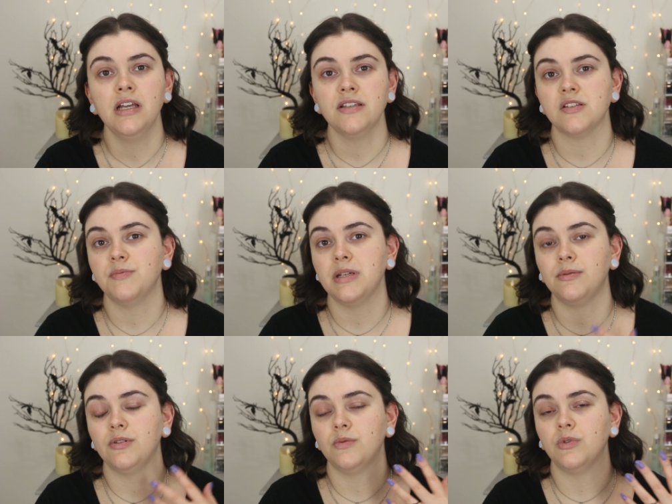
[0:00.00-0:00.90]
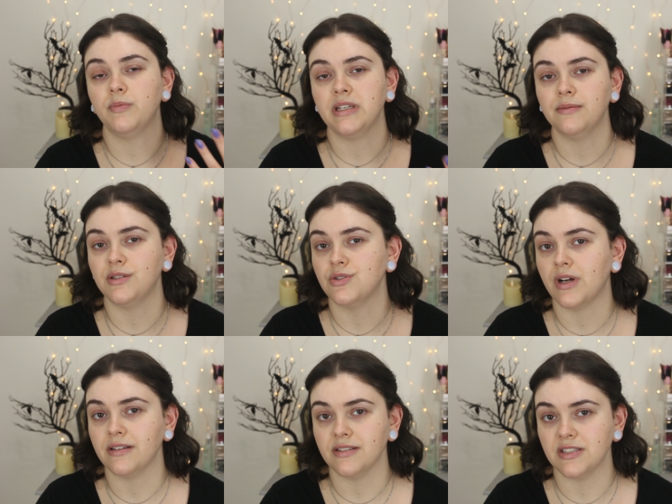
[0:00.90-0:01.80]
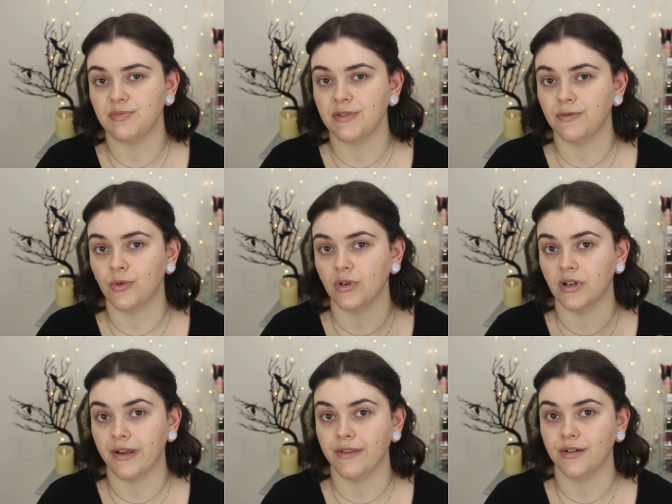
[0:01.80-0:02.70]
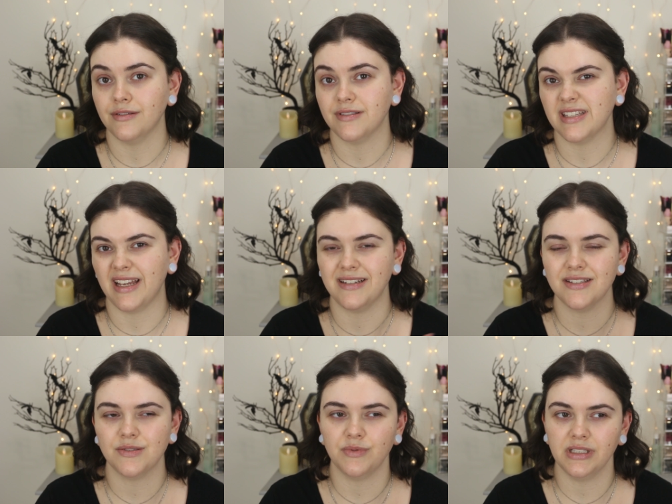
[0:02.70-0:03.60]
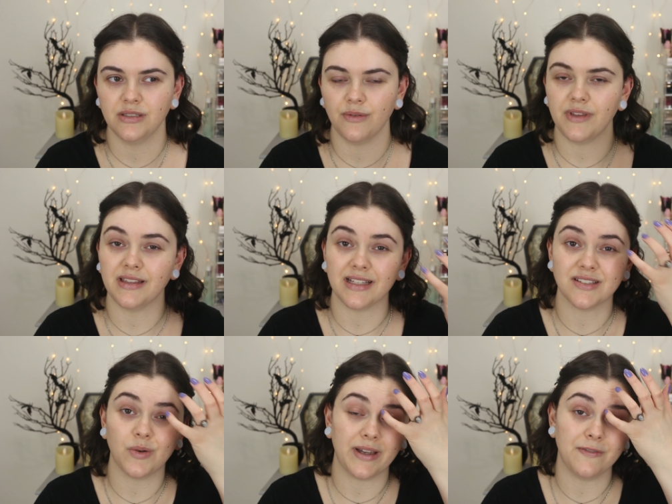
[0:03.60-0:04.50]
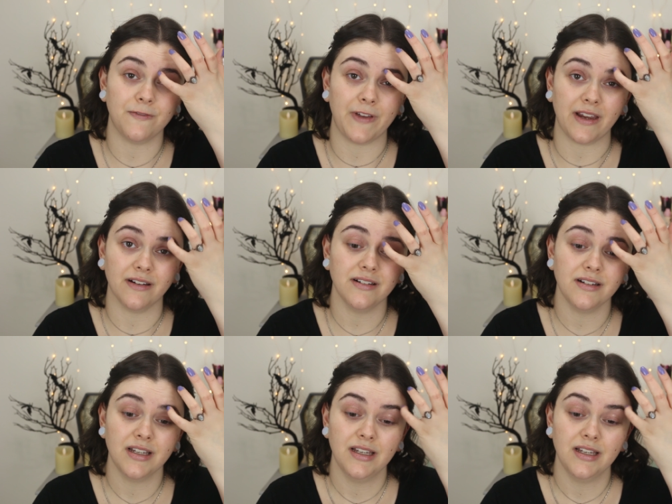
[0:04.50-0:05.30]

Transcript: Some people will be able to try this before others, and I just really don't think that's quite fair.